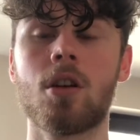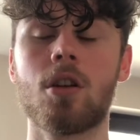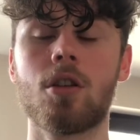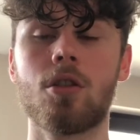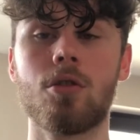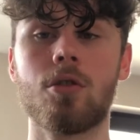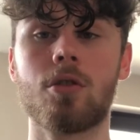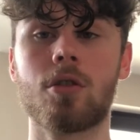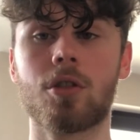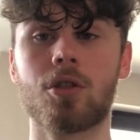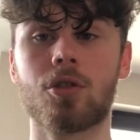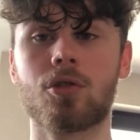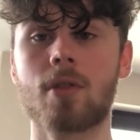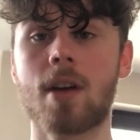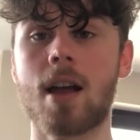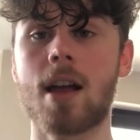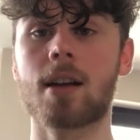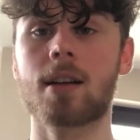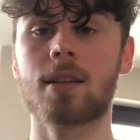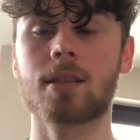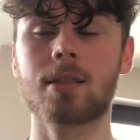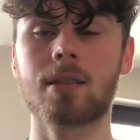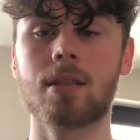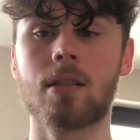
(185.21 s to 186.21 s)
You can
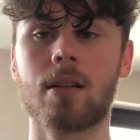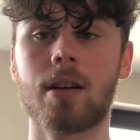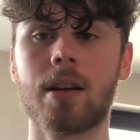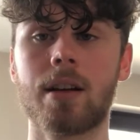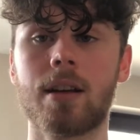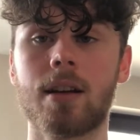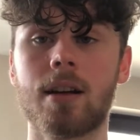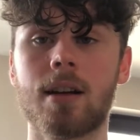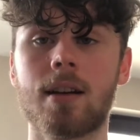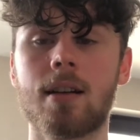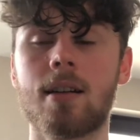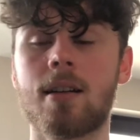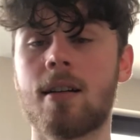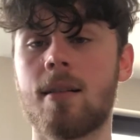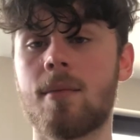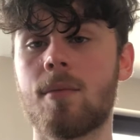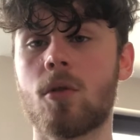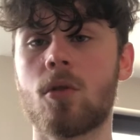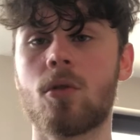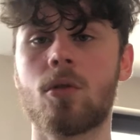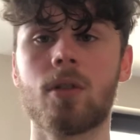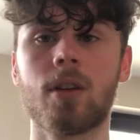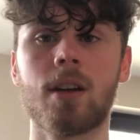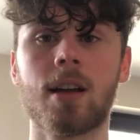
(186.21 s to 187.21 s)
drag a slider up
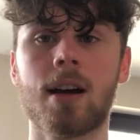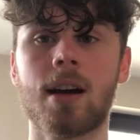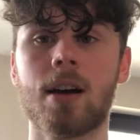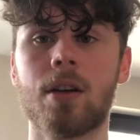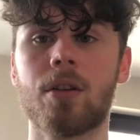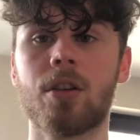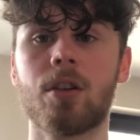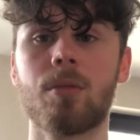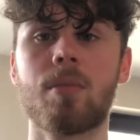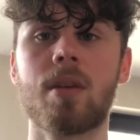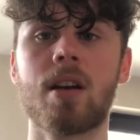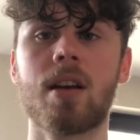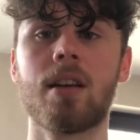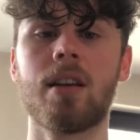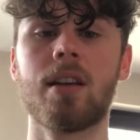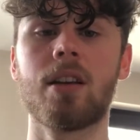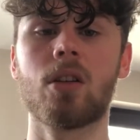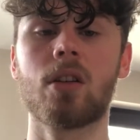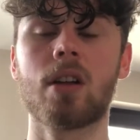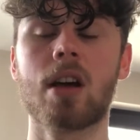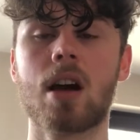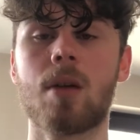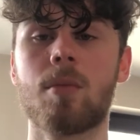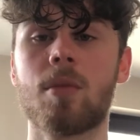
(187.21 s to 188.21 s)
or down depending
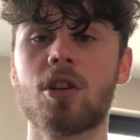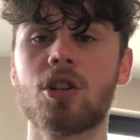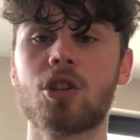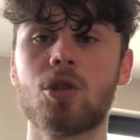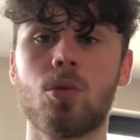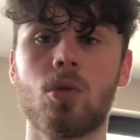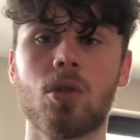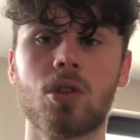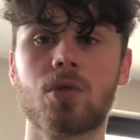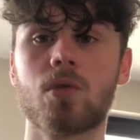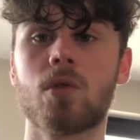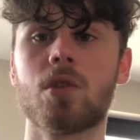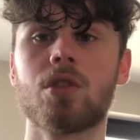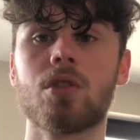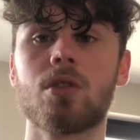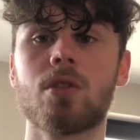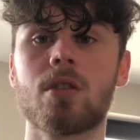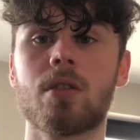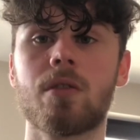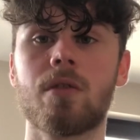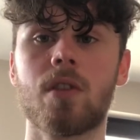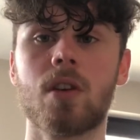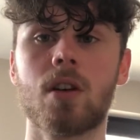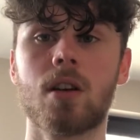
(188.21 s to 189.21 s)
on how much you want to reduce
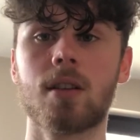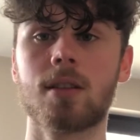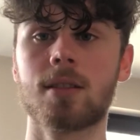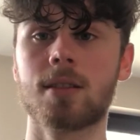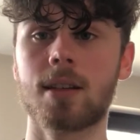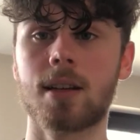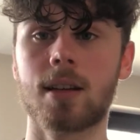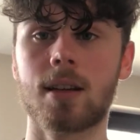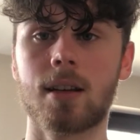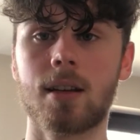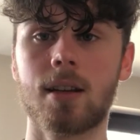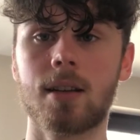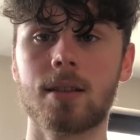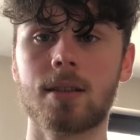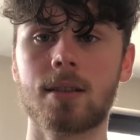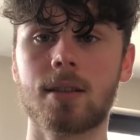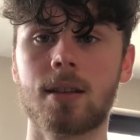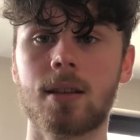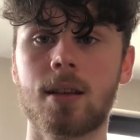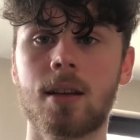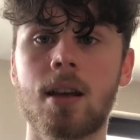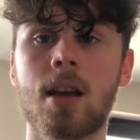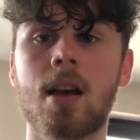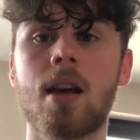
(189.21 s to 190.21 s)
the VR sickness.
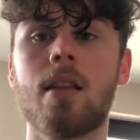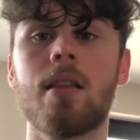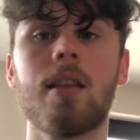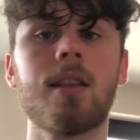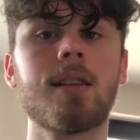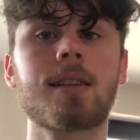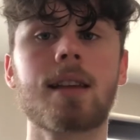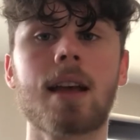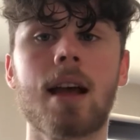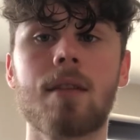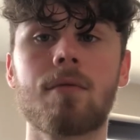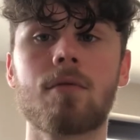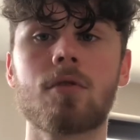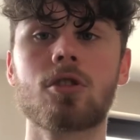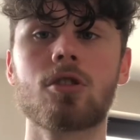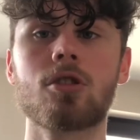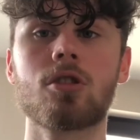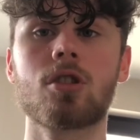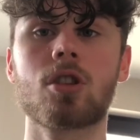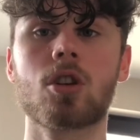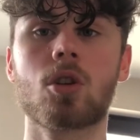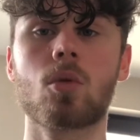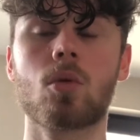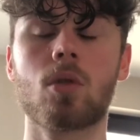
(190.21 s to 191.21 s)
This can
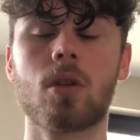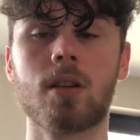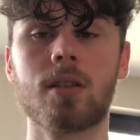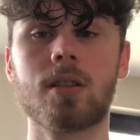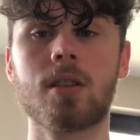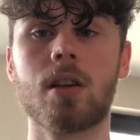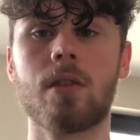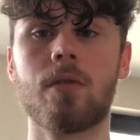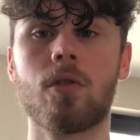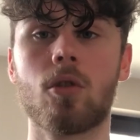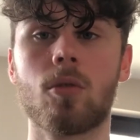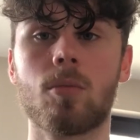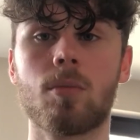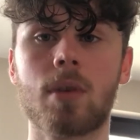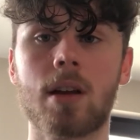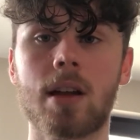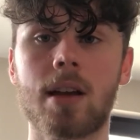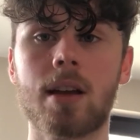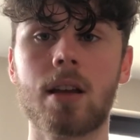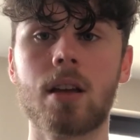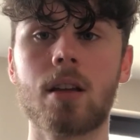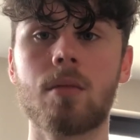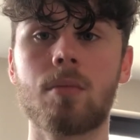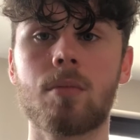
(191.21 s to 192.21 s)
reduce the quality of your
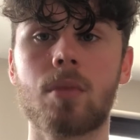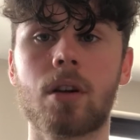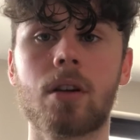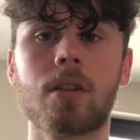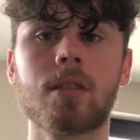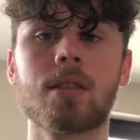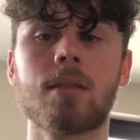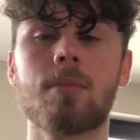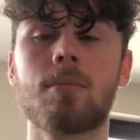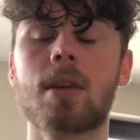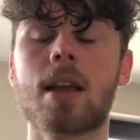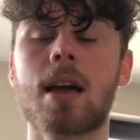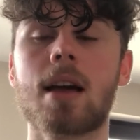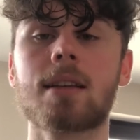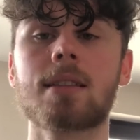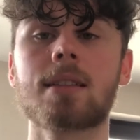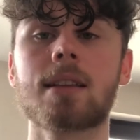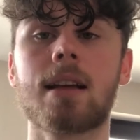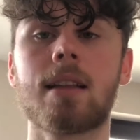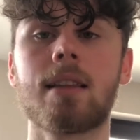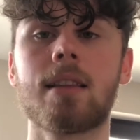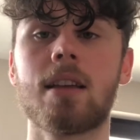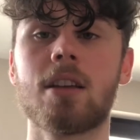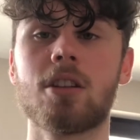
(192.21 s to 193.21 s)
play because it blacks
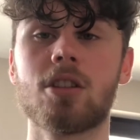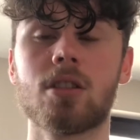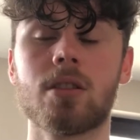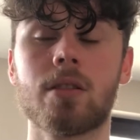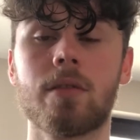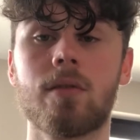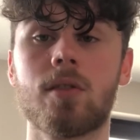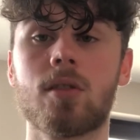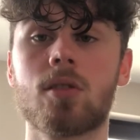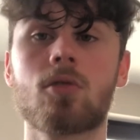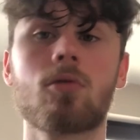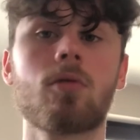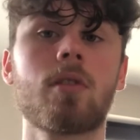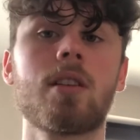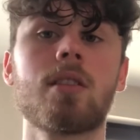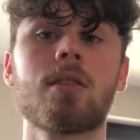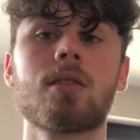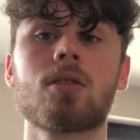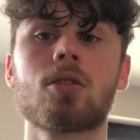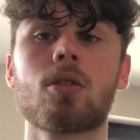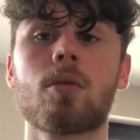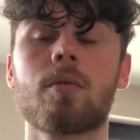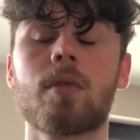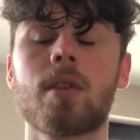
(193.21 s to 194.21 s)
out the edges of the screen to
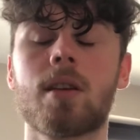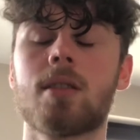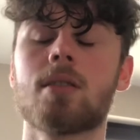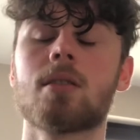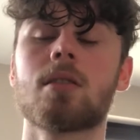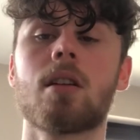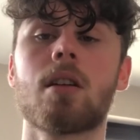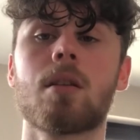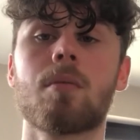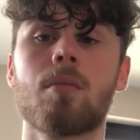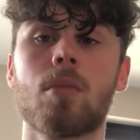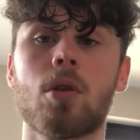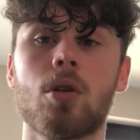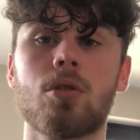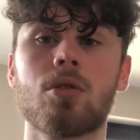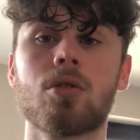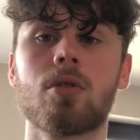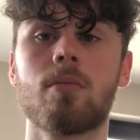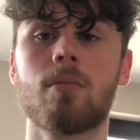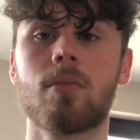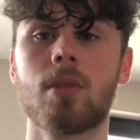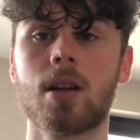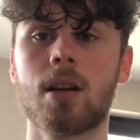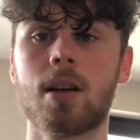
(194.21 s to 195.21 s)
stop things like
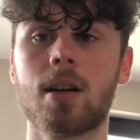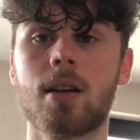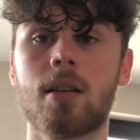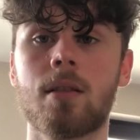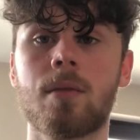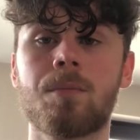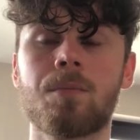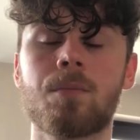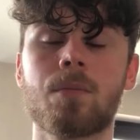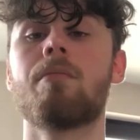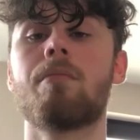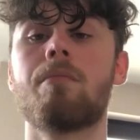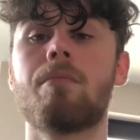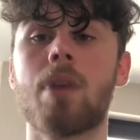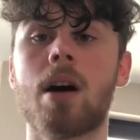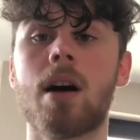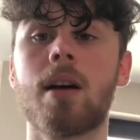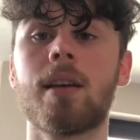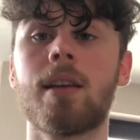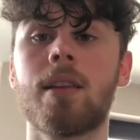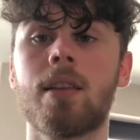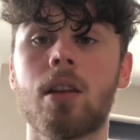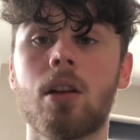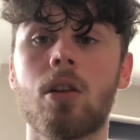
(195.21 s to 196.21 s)
motion blur,
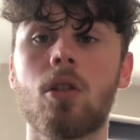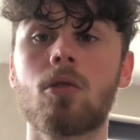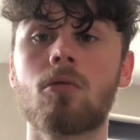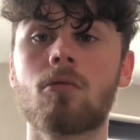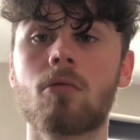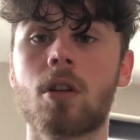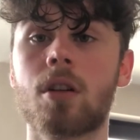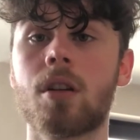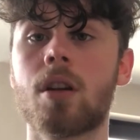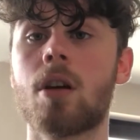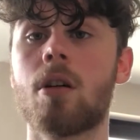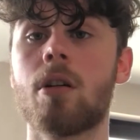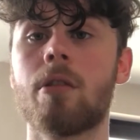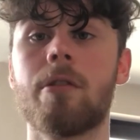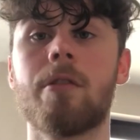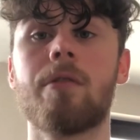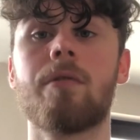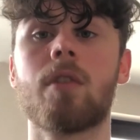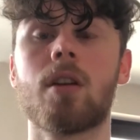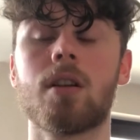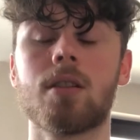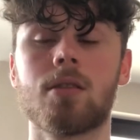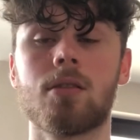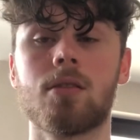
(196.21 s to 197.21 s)
but in the long run I would
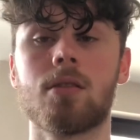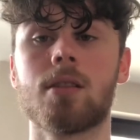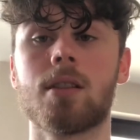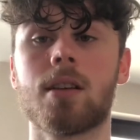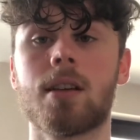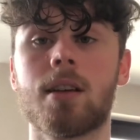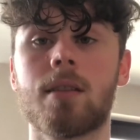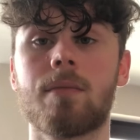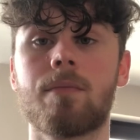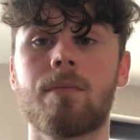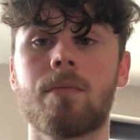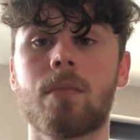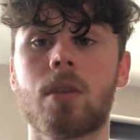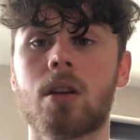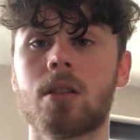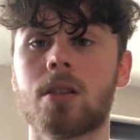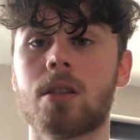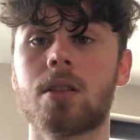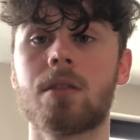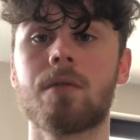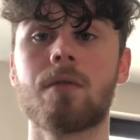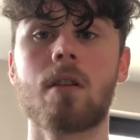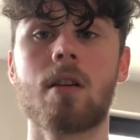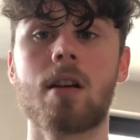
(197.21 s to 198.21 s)
advise using it because
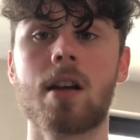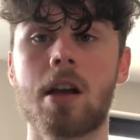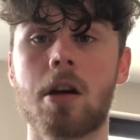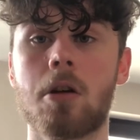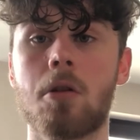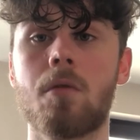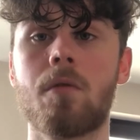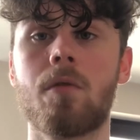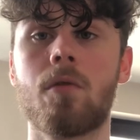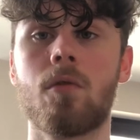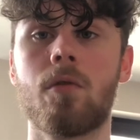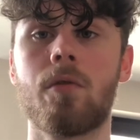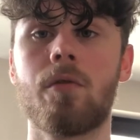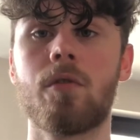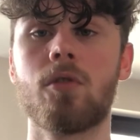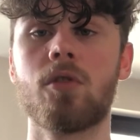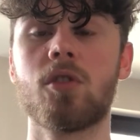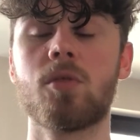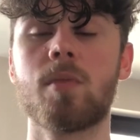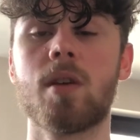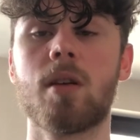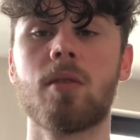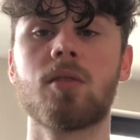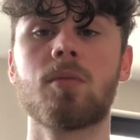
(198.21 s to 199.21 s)
it's very helpful for you
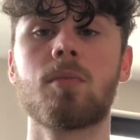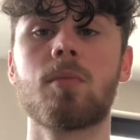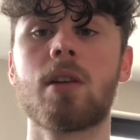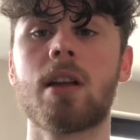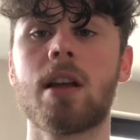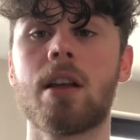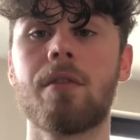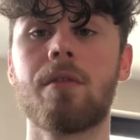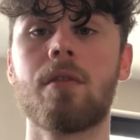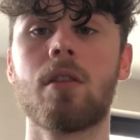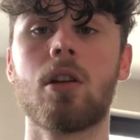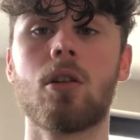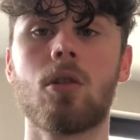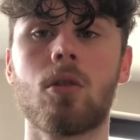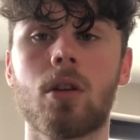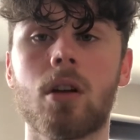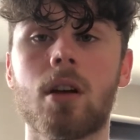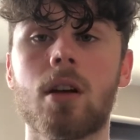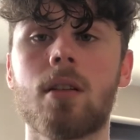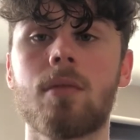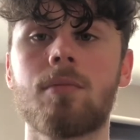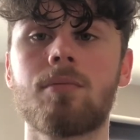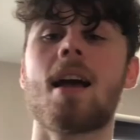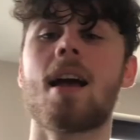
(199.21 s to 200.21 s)
to be able to play for
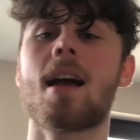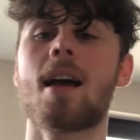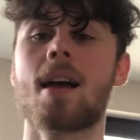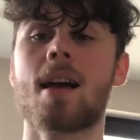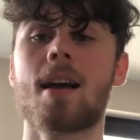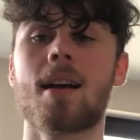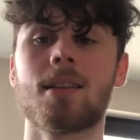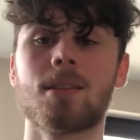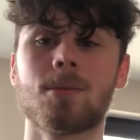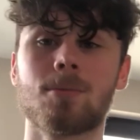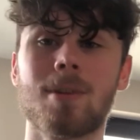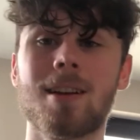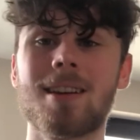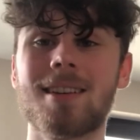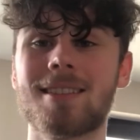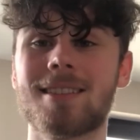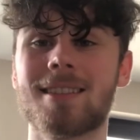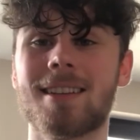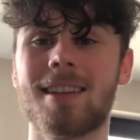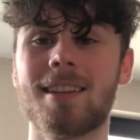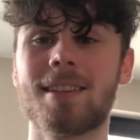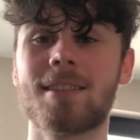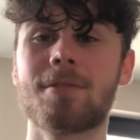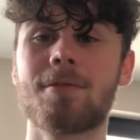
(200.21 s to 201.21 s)
longer. As well as
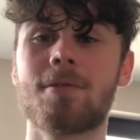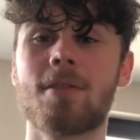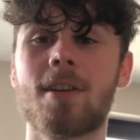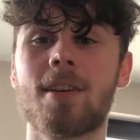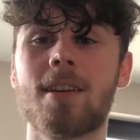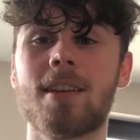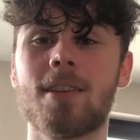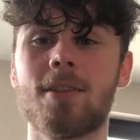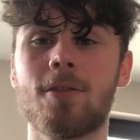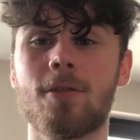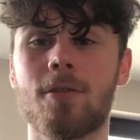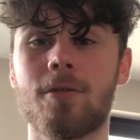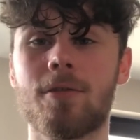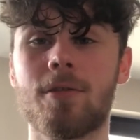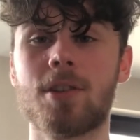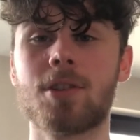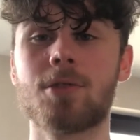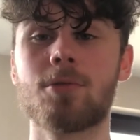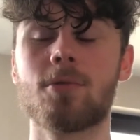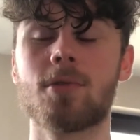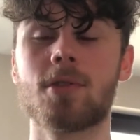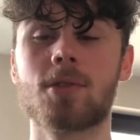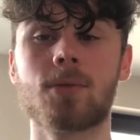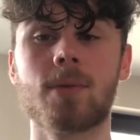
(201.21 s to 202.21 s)
this, finding your
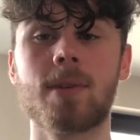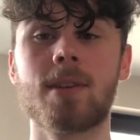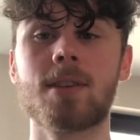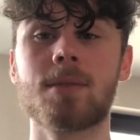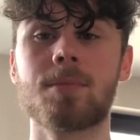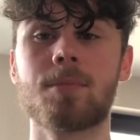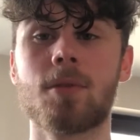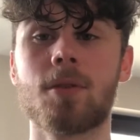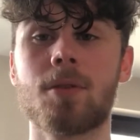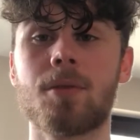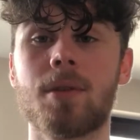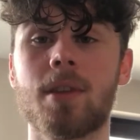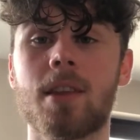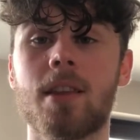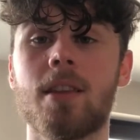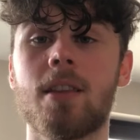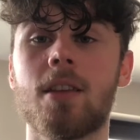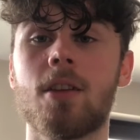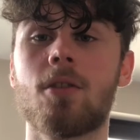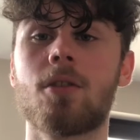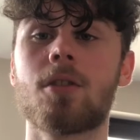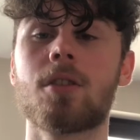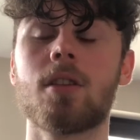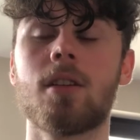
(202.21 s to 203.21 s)
visual sweet spot within
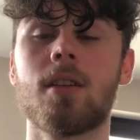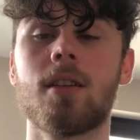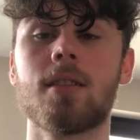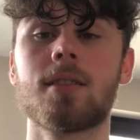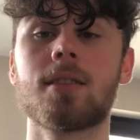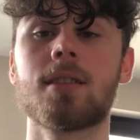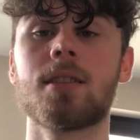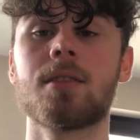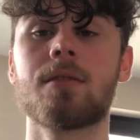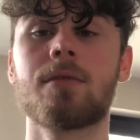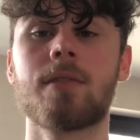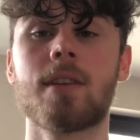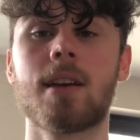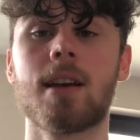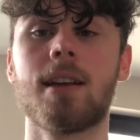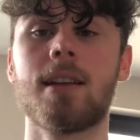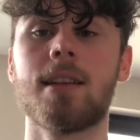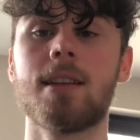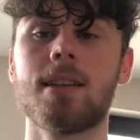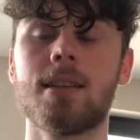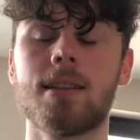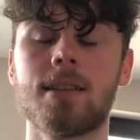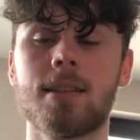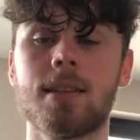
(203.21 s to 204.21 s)
the Oculus is
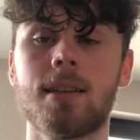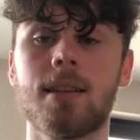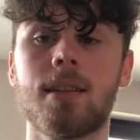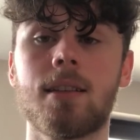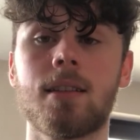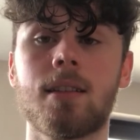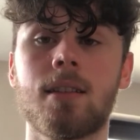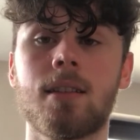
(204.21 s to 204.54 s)
fairly easy.